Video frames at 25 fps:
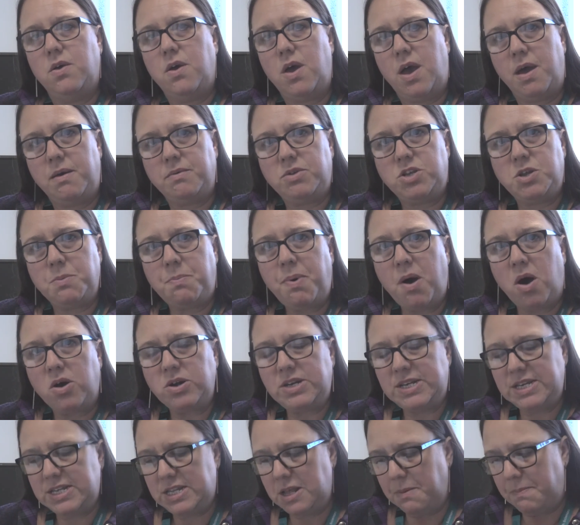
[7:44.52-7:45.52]
uh, to
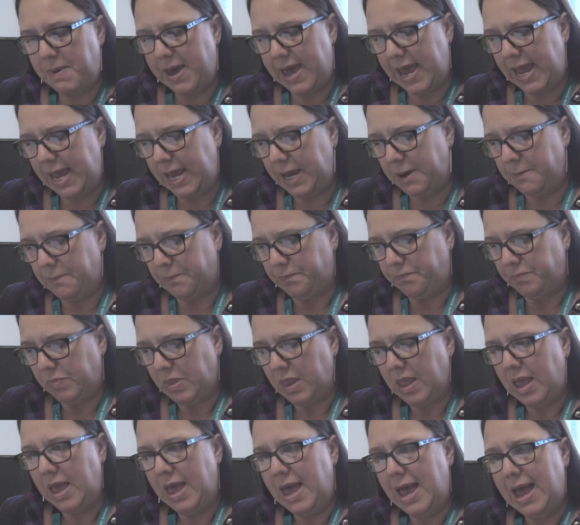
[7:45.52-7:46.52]
participate.
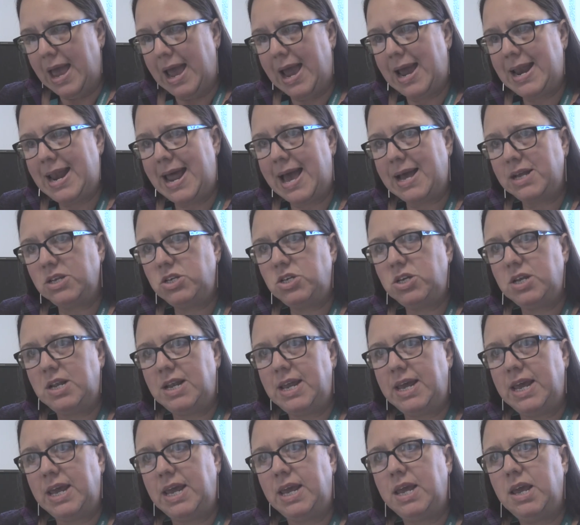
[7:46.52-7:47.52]
And
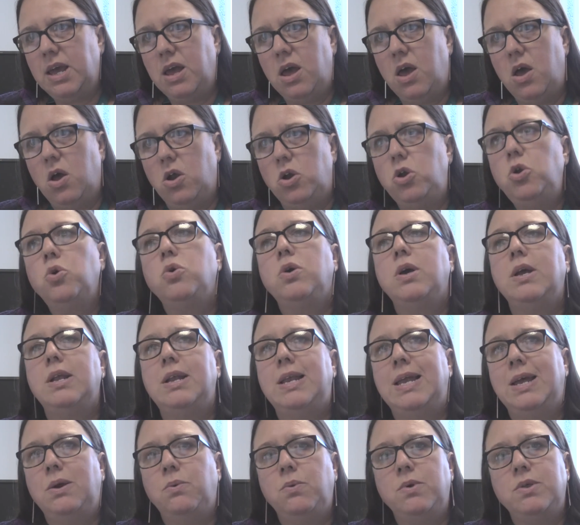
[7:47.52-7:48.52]
actually,
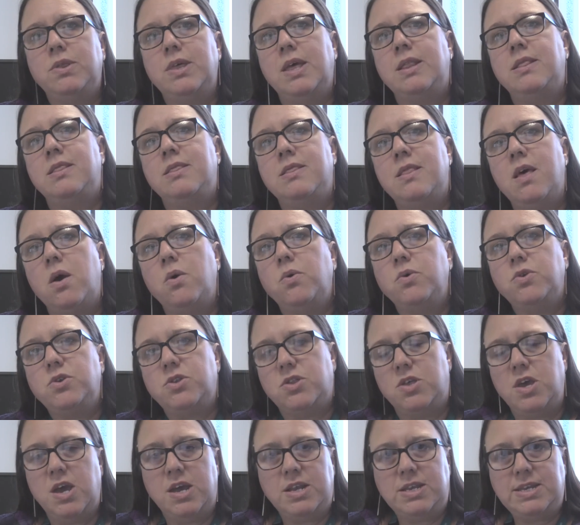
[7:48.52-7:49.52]
luckily, within
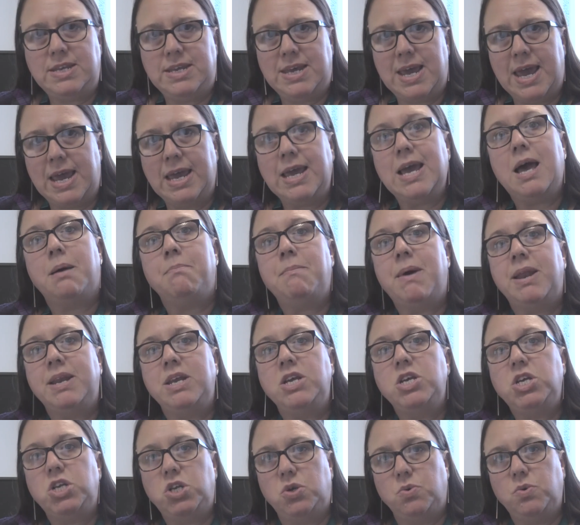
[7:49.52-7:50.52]
those 38, I
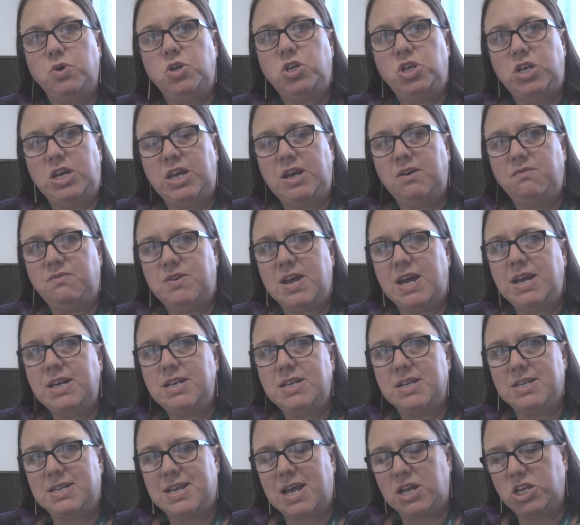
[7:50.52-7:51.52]
managed to achieve
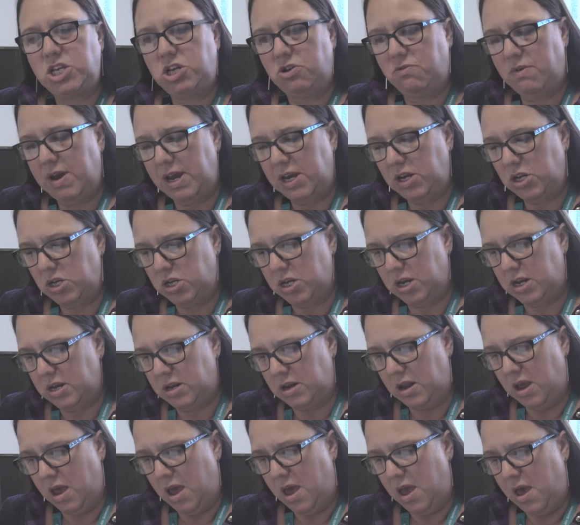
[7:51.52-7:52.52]
data
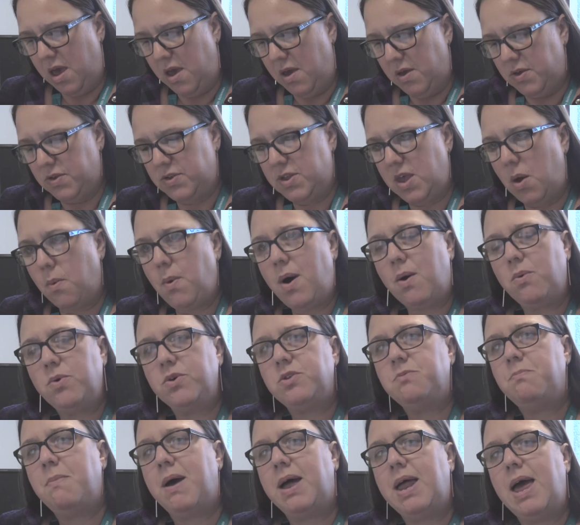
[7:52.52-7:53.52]
saturation. So I
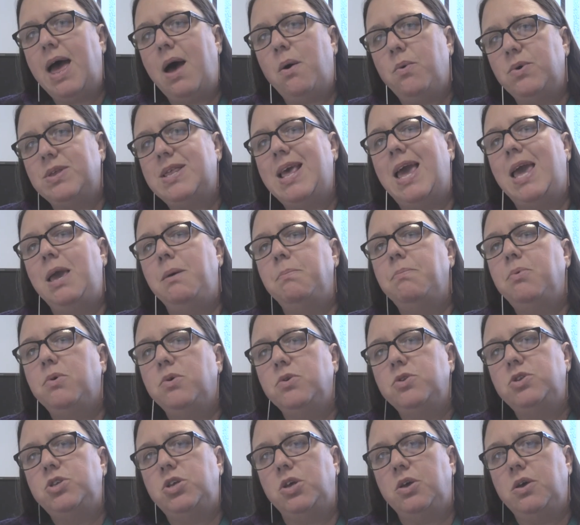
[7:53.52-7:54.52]
was I was
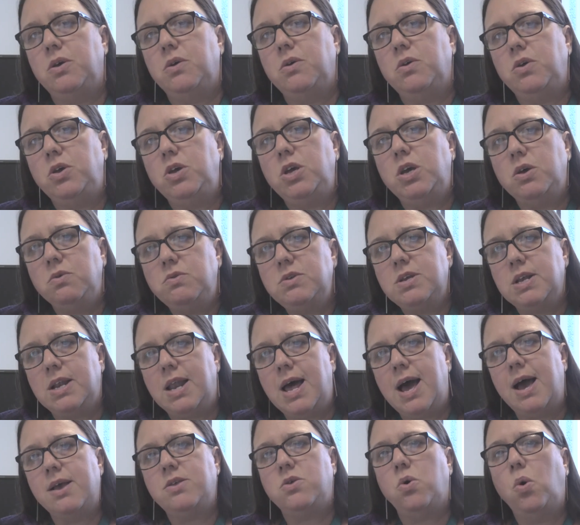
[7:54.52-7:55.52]
able to
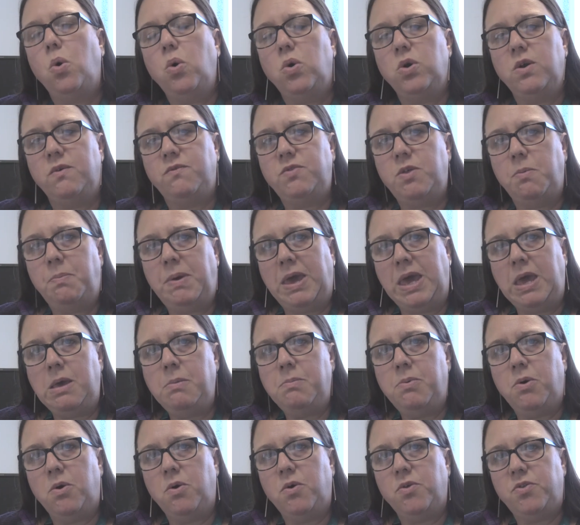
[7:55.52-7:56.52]
utilize all of the
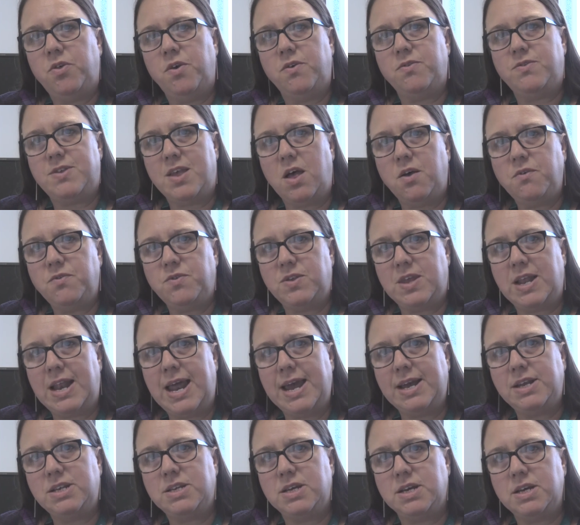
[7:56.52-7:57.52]
people that
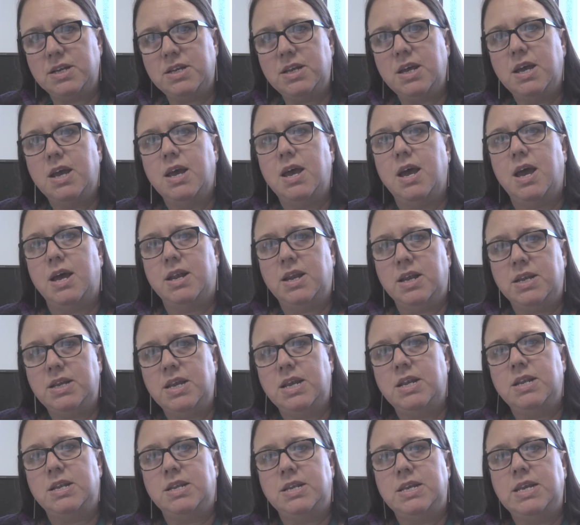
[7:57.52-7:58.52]
self-selected, and I
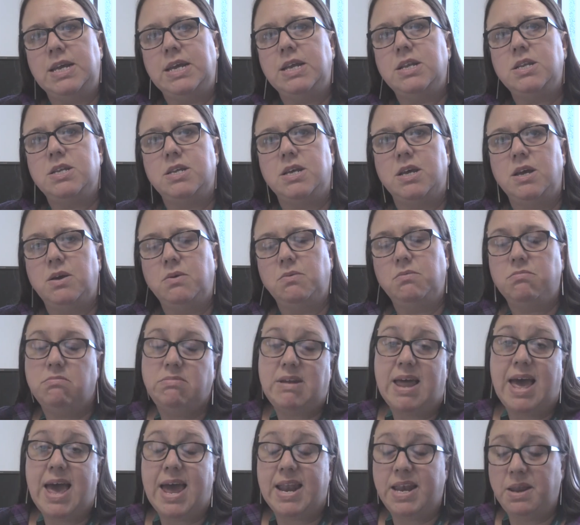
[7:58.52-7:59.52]
didn't need to
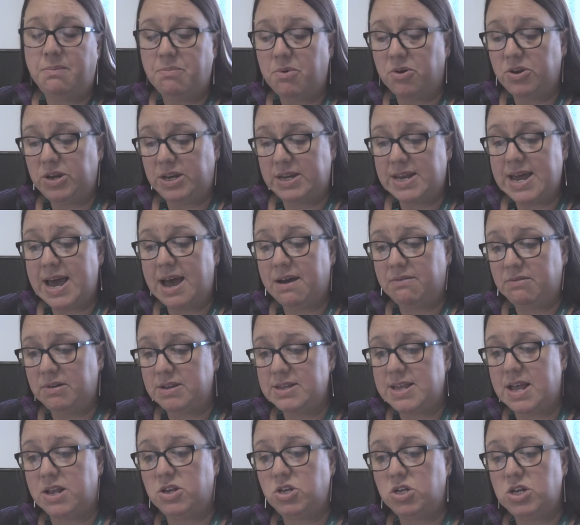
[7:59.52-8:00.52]
let anybody down.
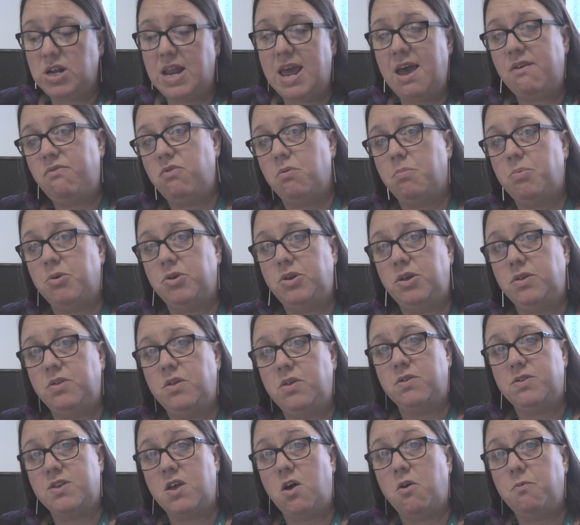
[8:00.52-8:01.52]
Essentially, everybody
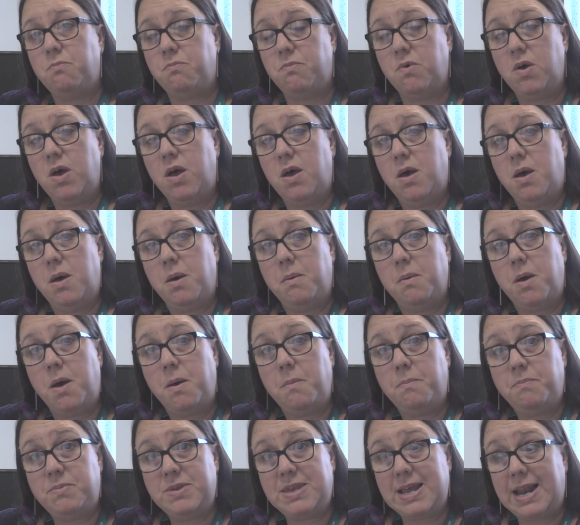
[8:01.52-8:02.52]

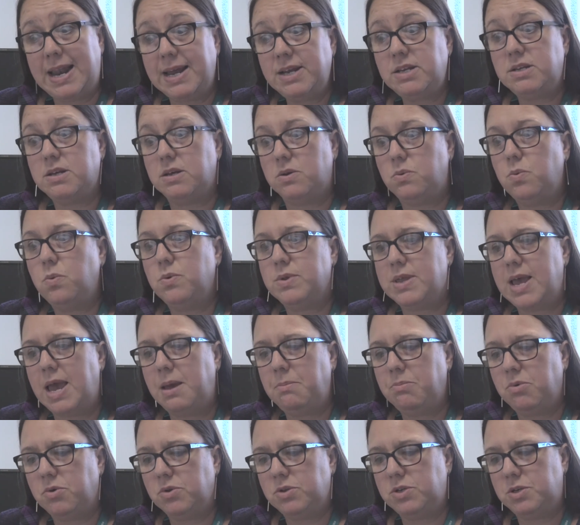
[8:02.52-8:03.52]
self-selected uh, was
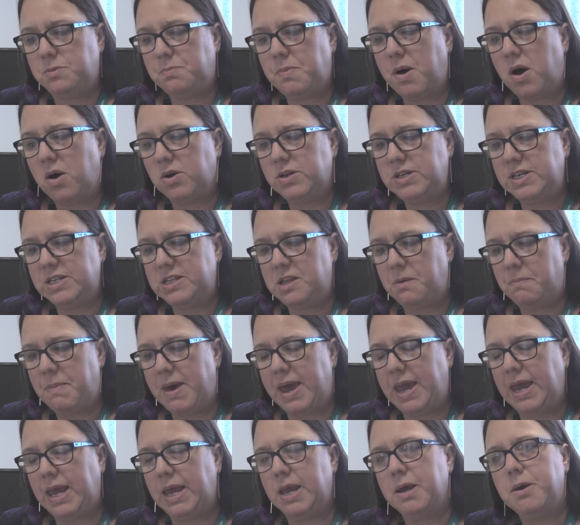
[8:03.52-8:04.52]
able to
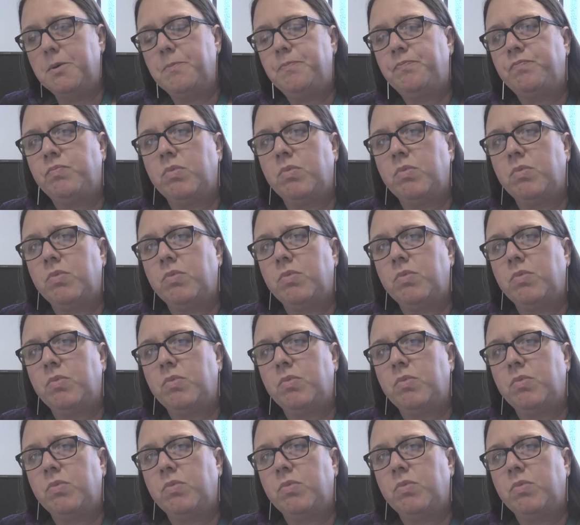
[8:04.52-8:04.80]
participate.